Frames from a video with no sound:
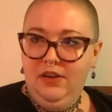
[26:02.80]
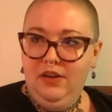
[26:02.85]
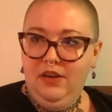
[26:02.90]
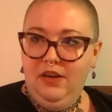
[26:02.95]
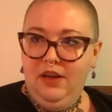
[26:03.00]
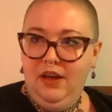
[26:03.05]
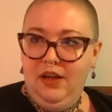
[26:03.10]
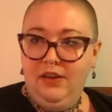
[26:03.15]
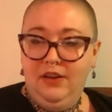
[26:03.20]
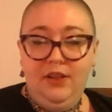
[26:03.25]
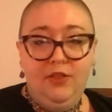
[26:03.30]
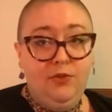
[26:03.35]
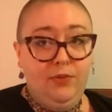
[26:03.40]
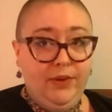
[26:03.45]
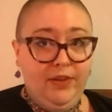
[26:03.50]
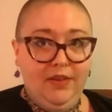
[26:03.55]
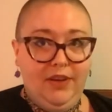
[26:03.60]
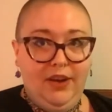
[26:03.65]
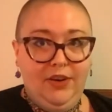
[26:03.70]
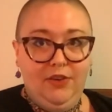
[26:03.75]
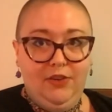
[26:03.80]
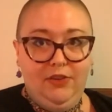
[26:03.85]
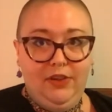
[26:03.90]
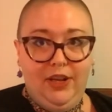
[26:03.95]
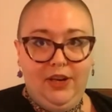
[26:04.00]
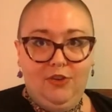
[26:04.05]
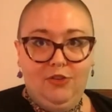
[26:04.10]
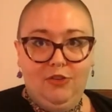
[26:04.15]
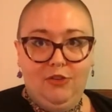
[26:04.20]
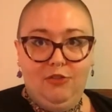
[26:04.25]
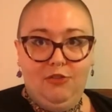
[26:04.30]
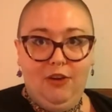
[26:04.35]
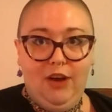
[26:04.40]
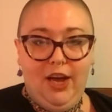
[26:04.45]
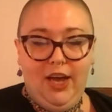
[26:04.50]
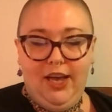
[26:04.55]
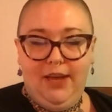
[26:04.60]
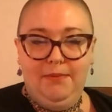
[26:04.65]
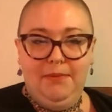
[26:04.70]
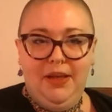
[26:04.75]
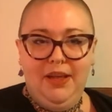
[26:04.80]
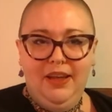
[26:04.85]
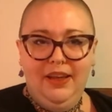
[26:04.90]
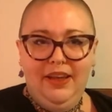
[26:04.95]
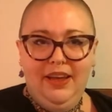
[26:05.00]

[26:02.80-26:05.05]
Another reason I don't like true crime,